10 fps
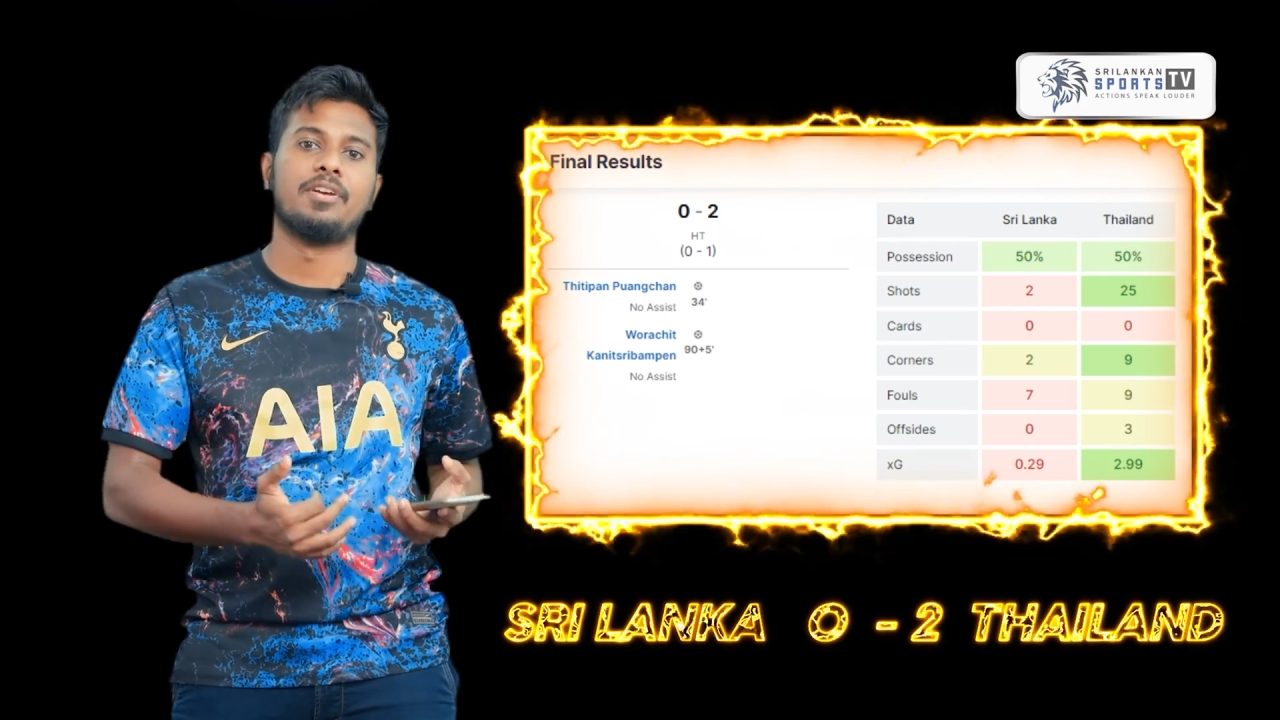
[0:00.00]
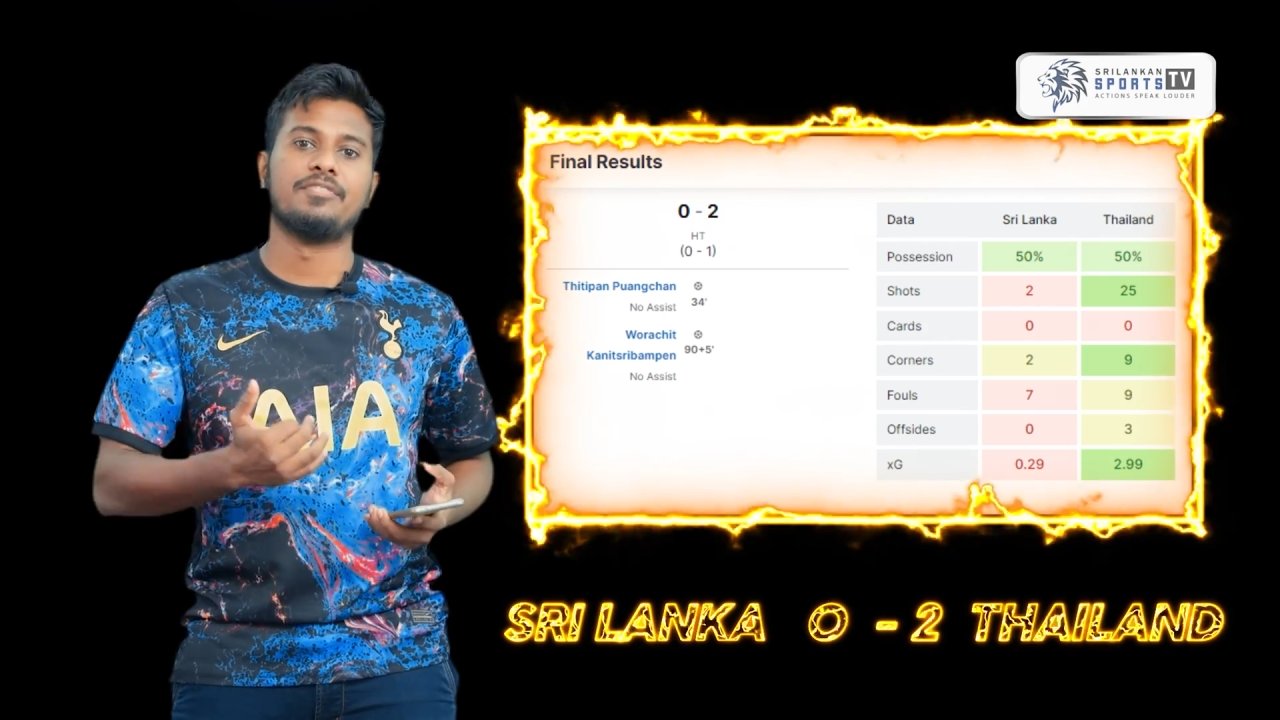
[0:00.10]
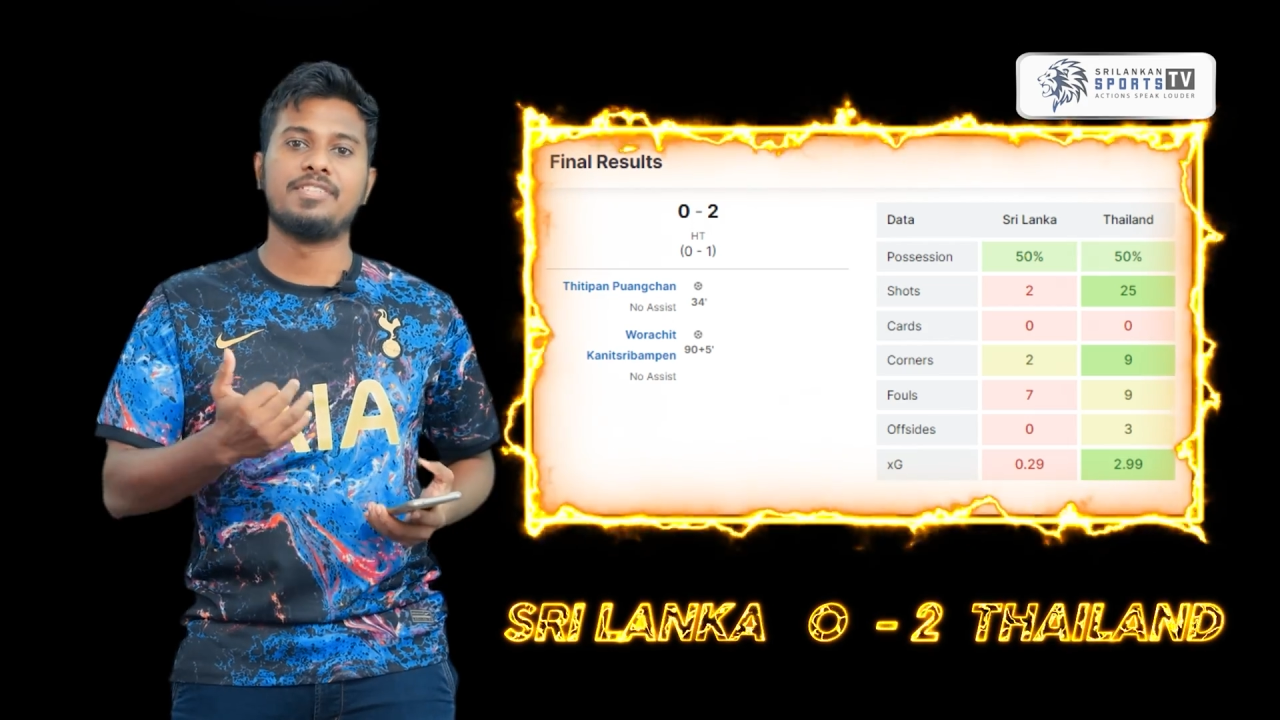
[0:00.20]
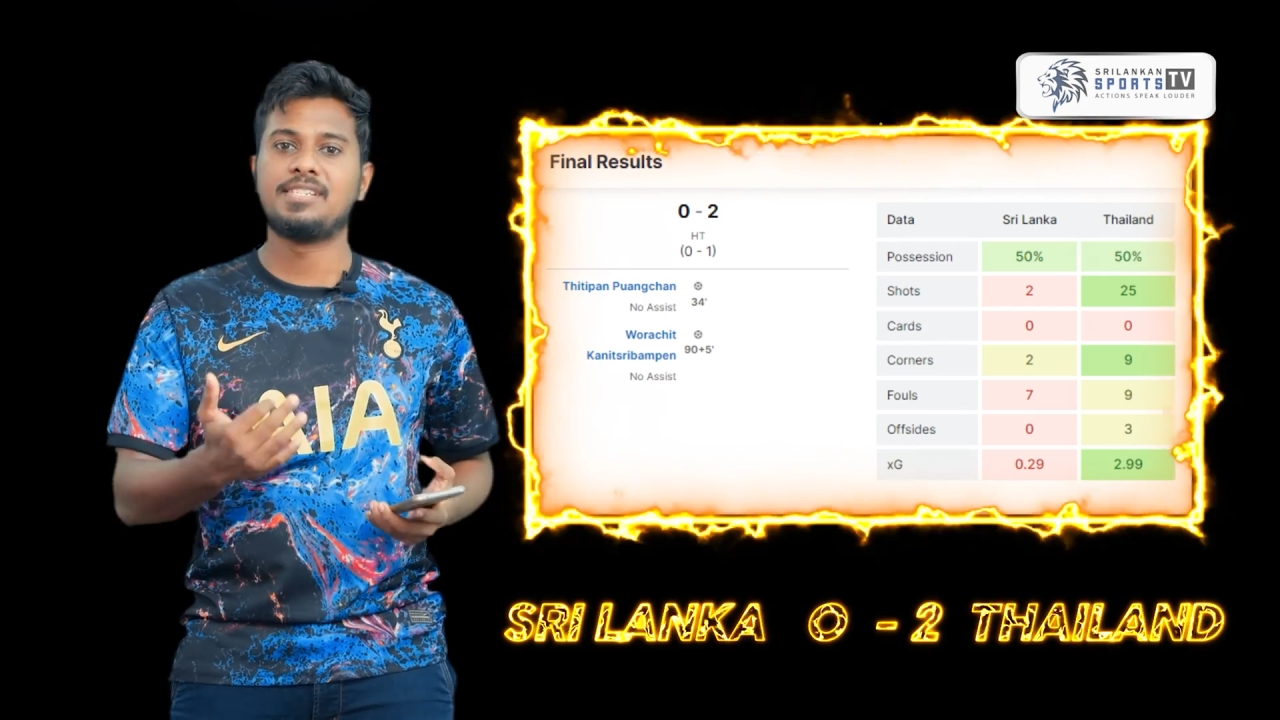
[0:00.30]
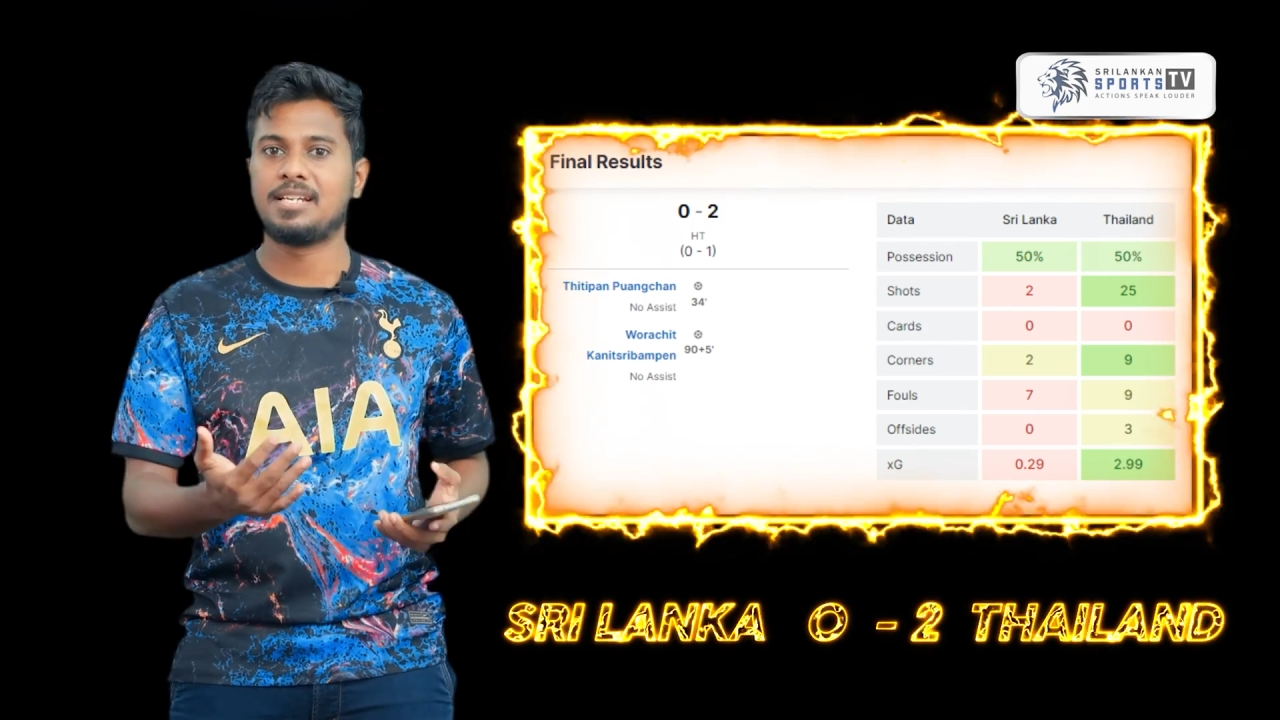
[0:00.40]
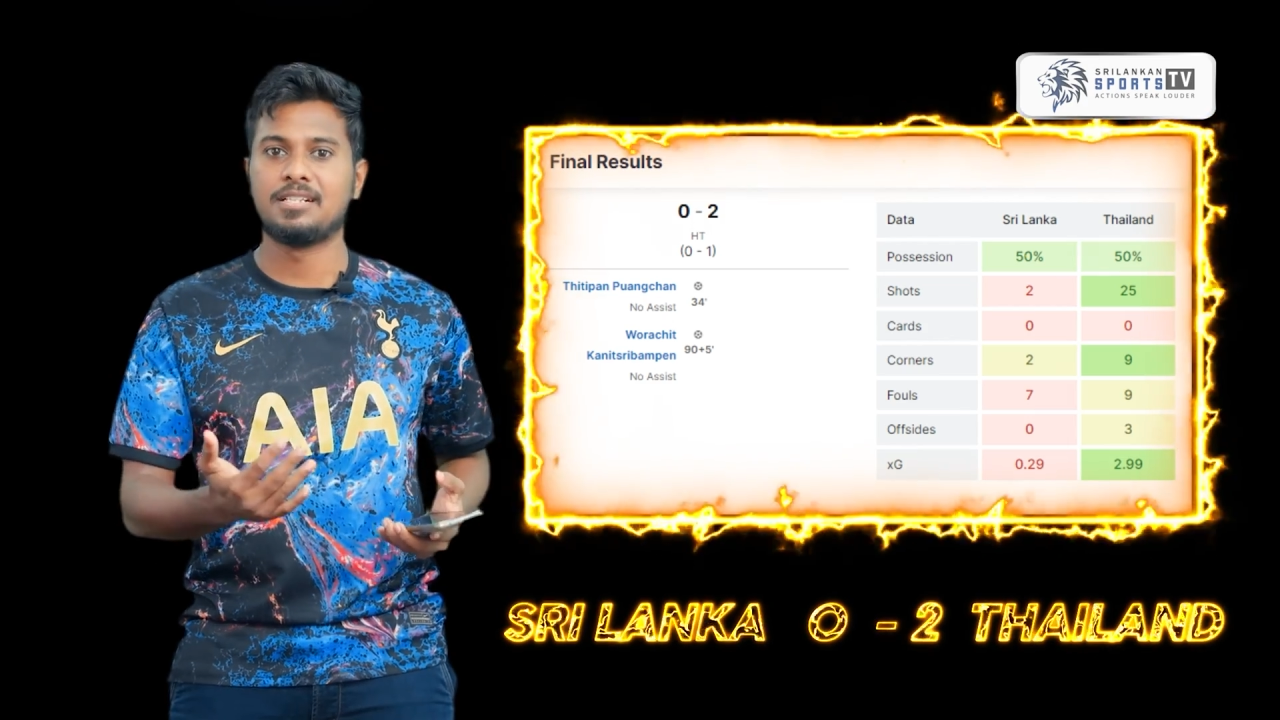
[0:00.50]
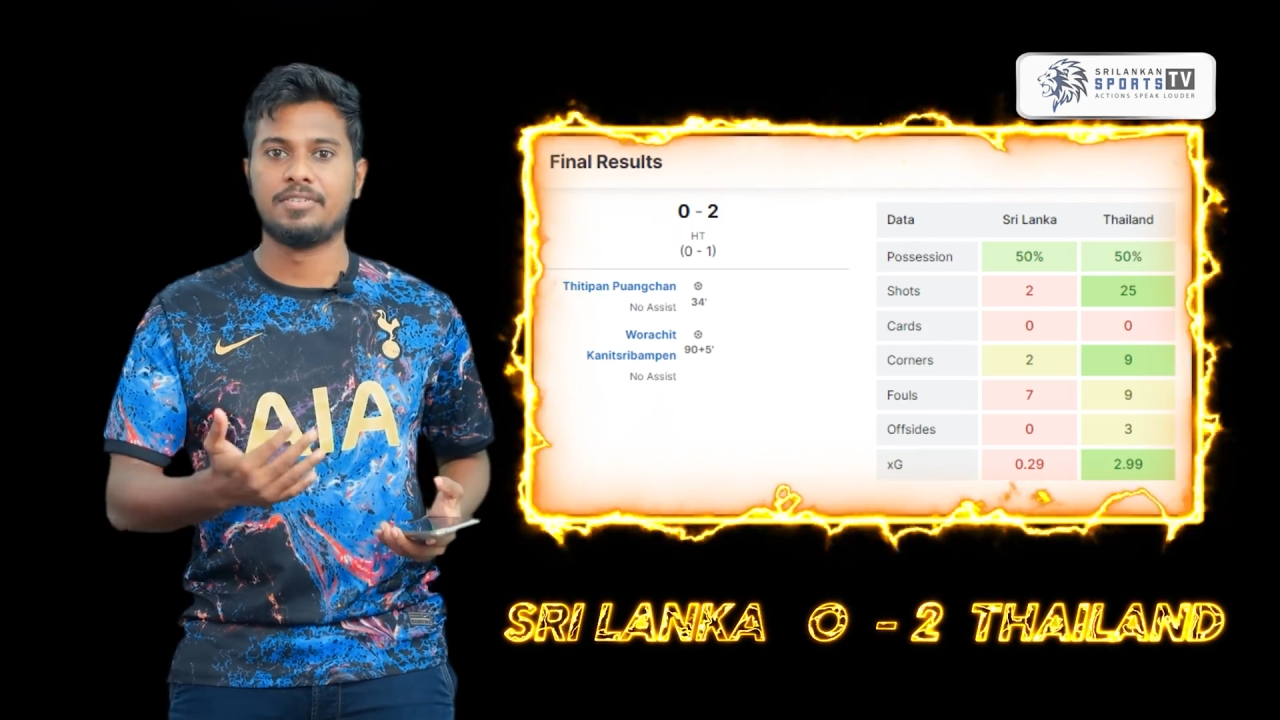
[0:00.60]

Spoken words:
very physical,